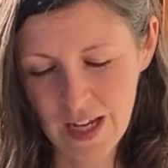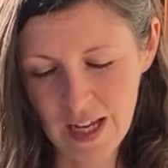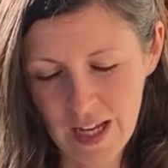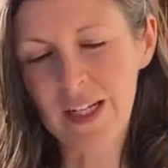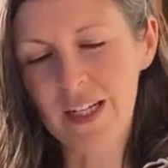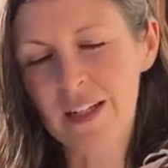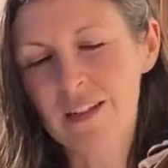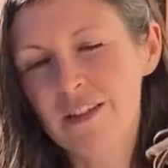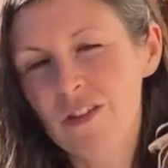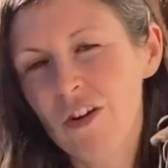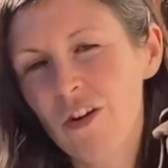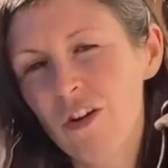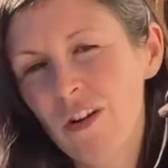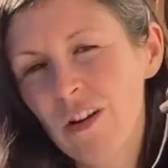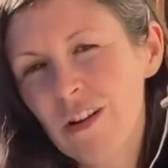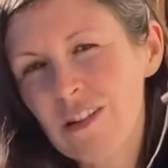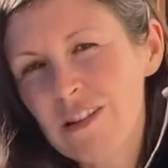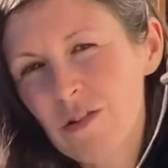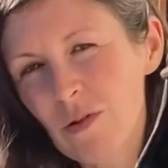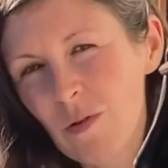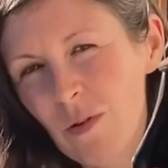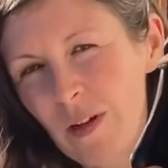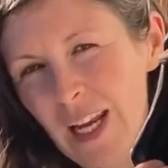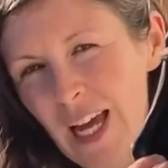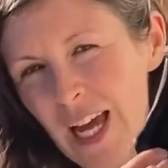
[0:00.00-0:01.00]
And it's
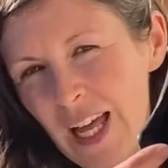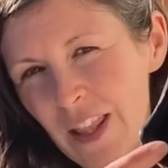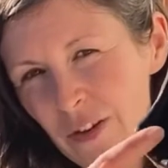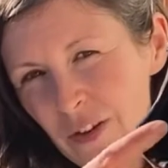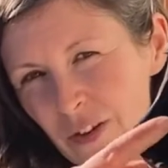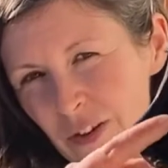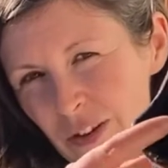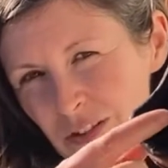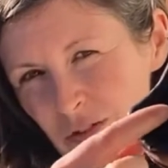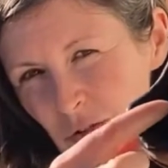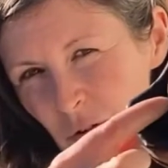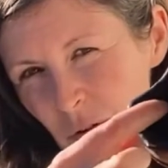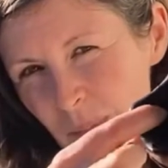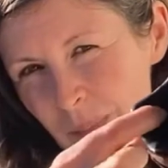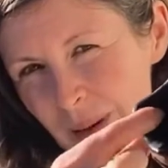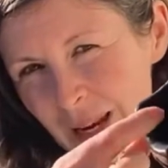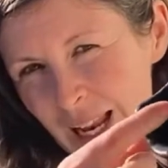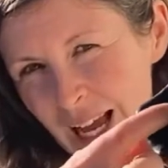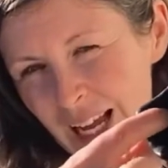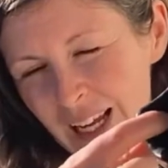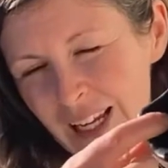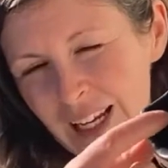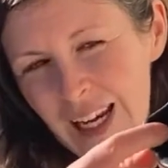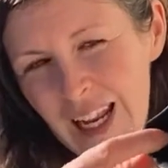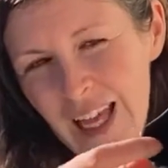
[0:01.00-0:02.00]
also leather, so a
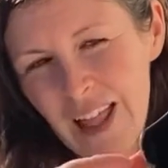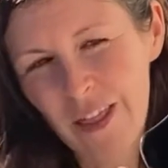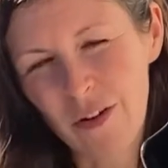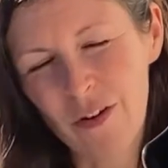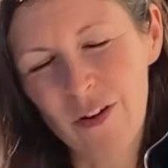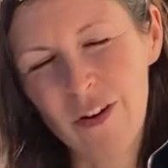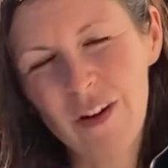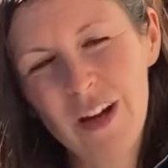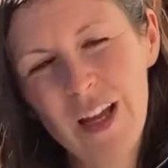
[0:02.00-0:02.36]
black leather.